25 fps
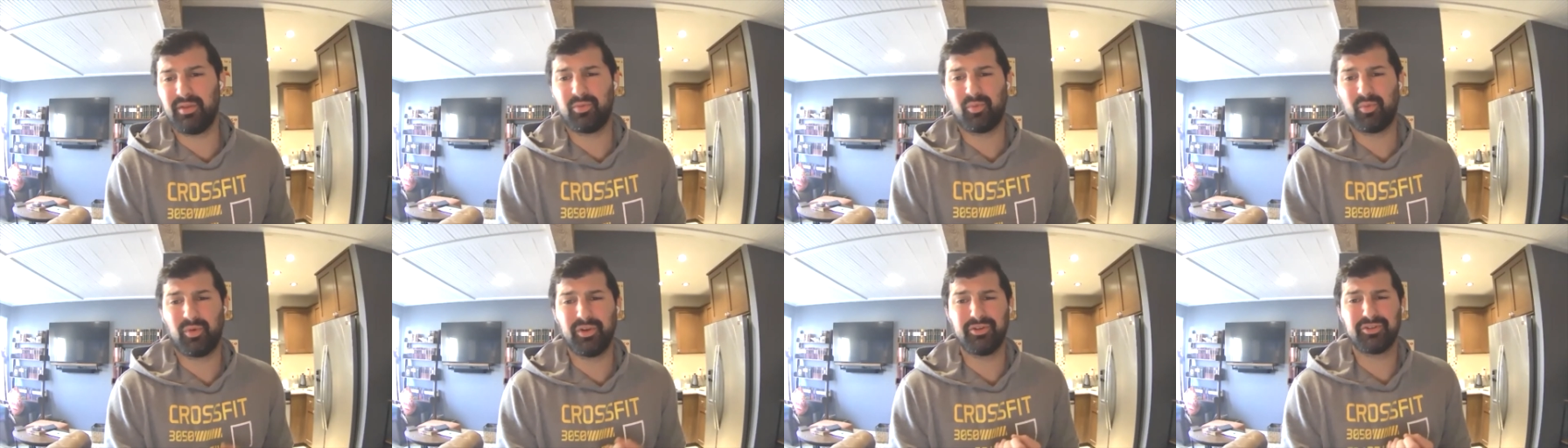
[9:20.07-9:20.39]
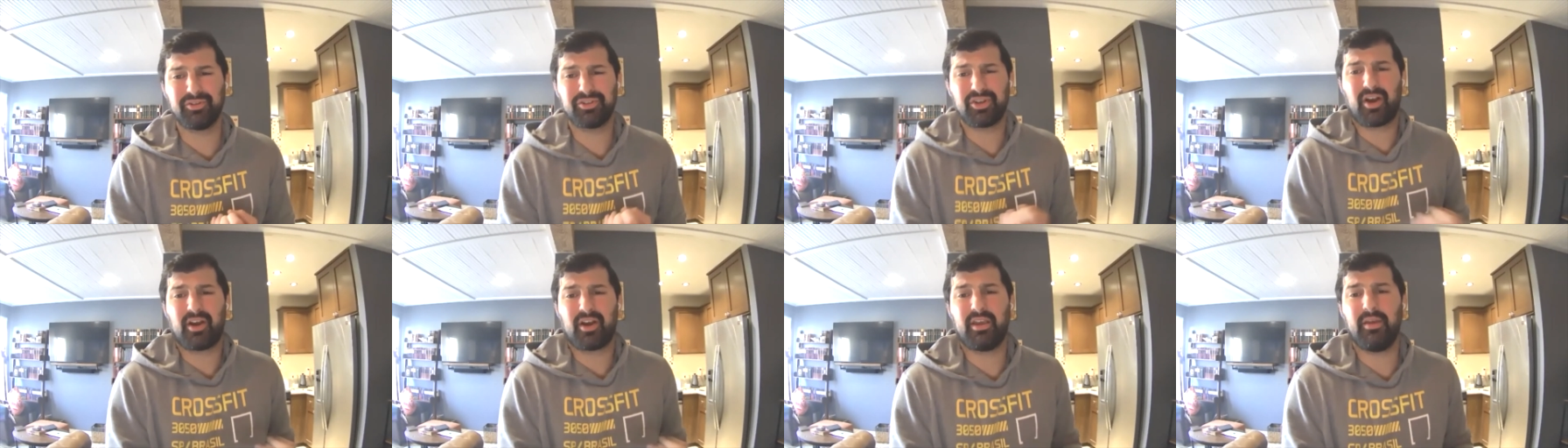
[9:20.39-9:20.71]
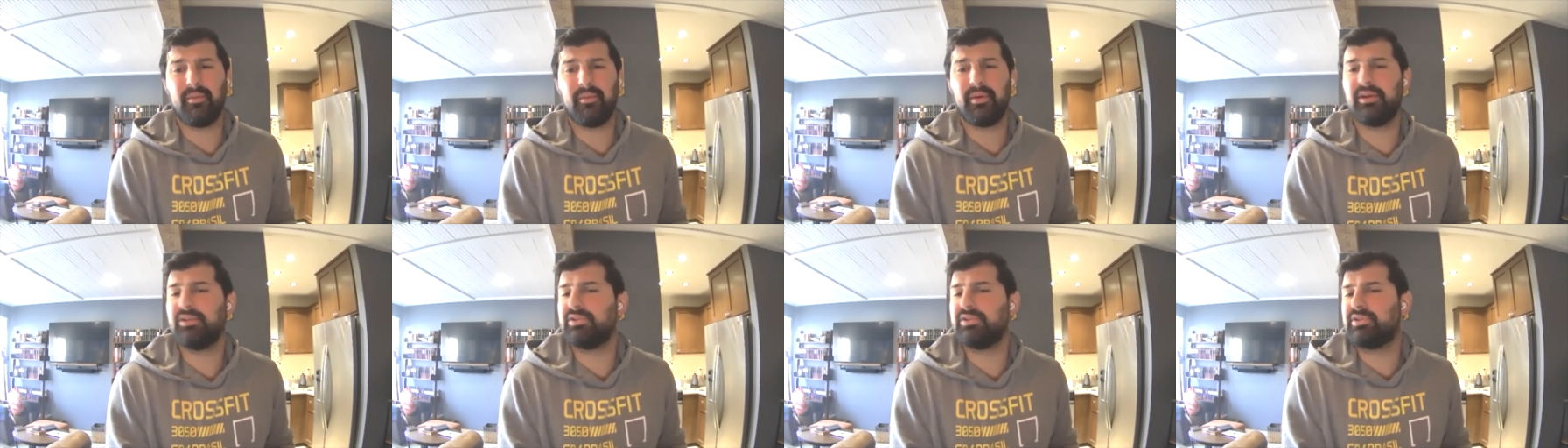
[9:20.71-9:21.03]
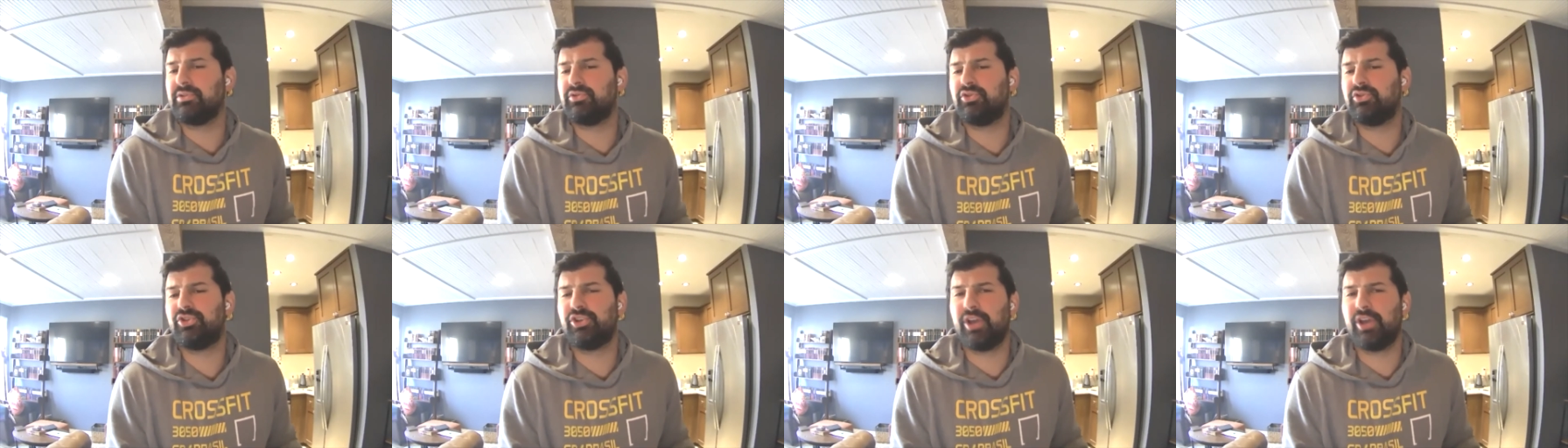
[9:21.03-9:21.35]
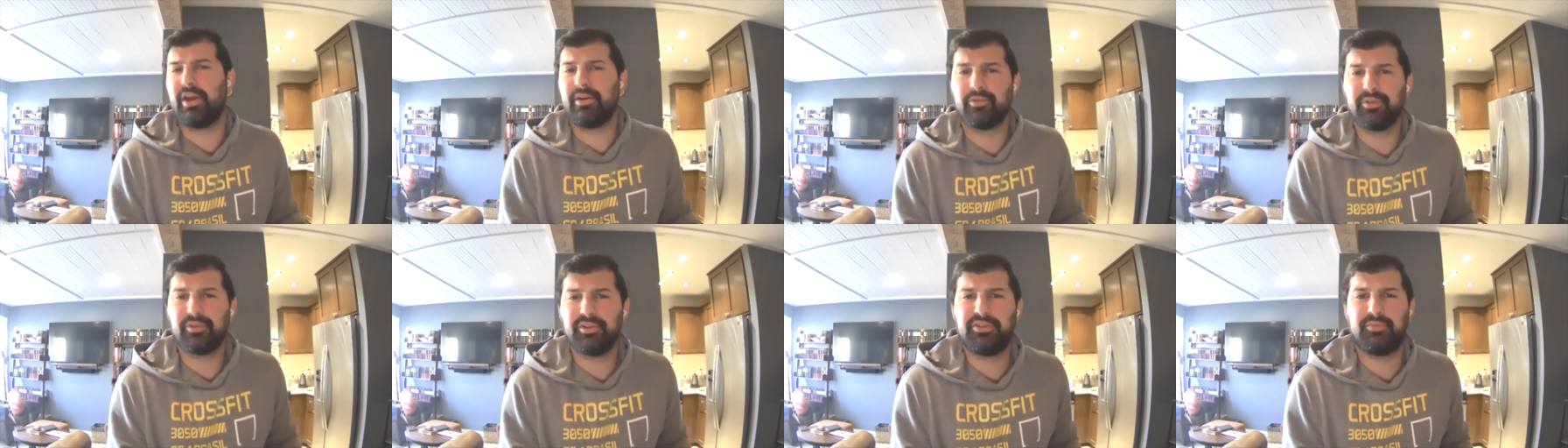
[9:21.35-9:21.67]
what you're talking about is a
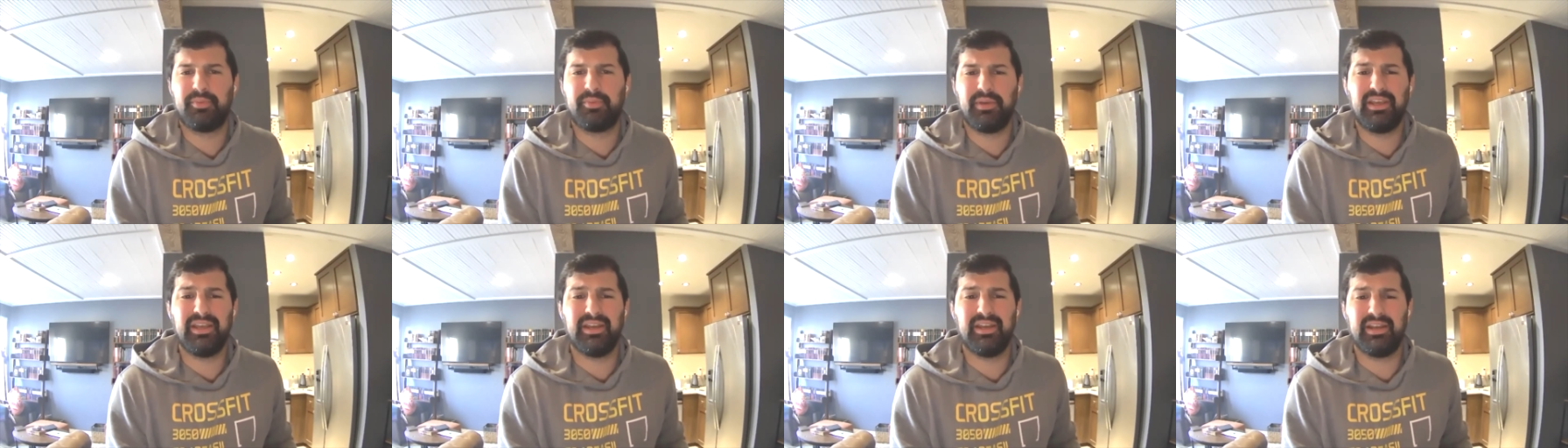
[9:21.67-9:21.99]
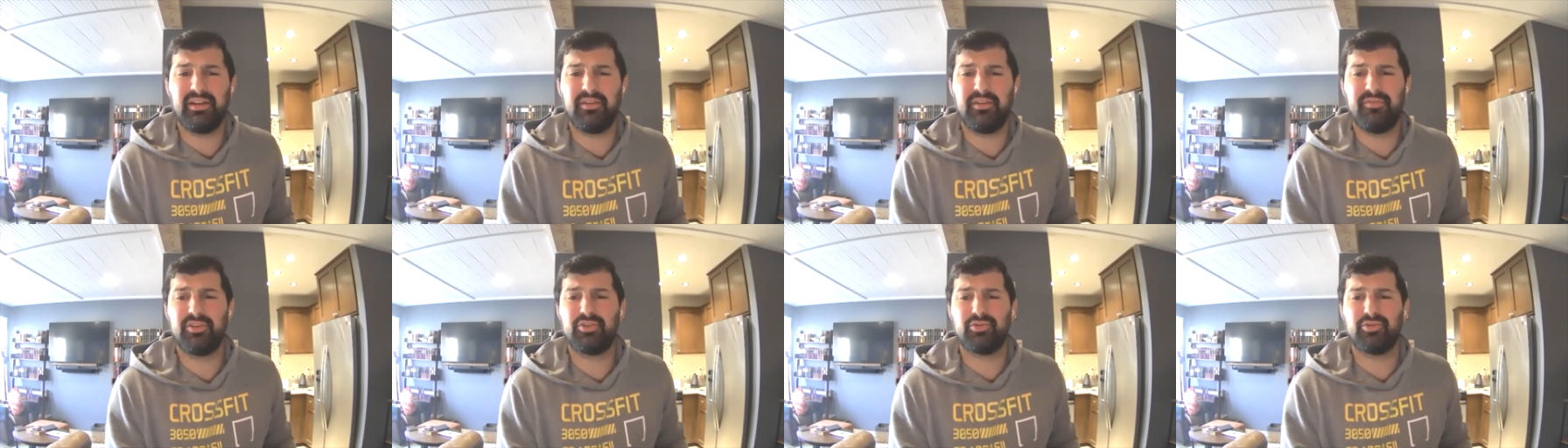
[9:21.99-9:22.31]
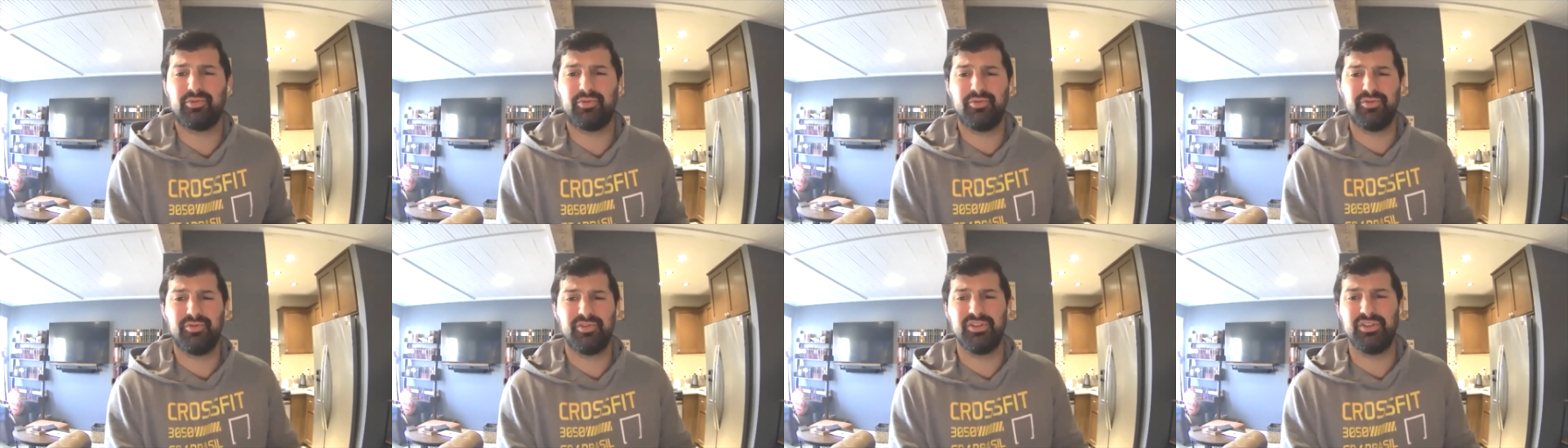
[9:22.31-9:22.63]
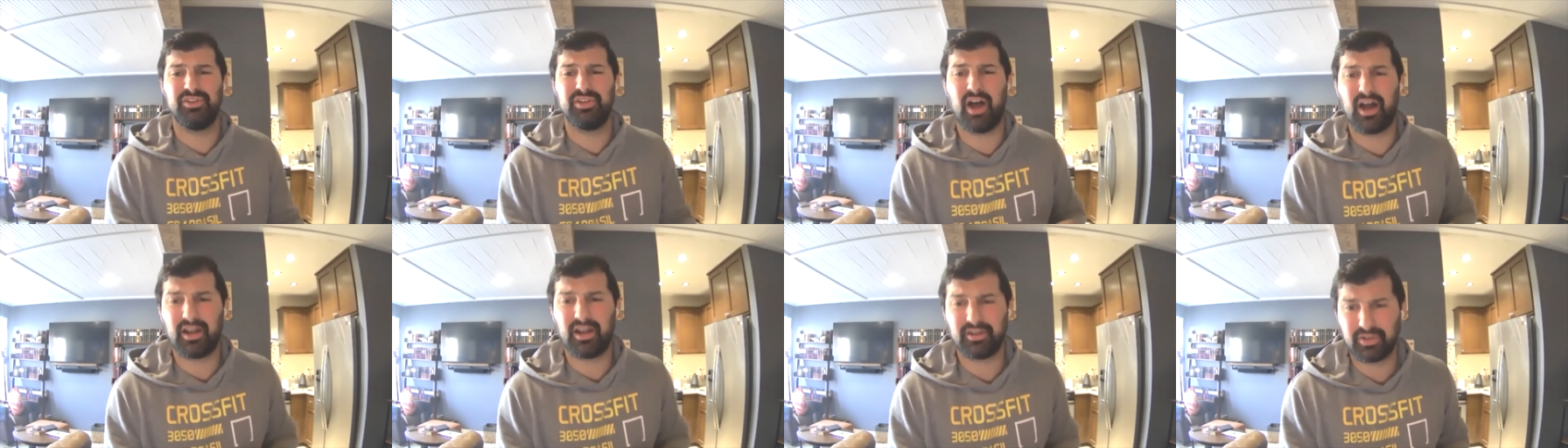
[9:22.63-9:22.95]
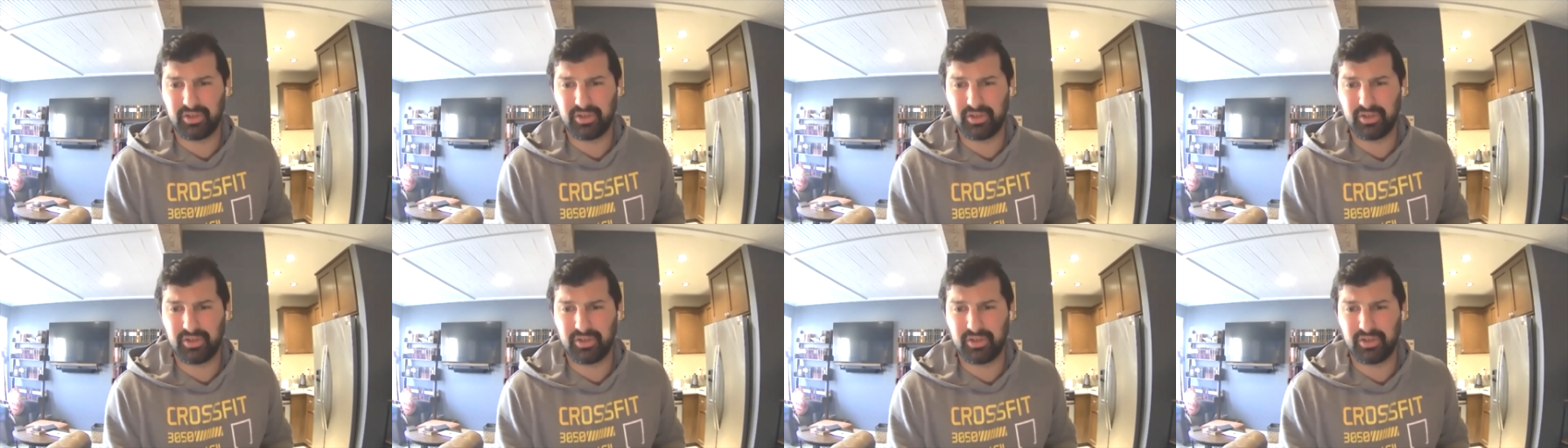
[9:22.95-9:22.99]
generally speaking individual who's not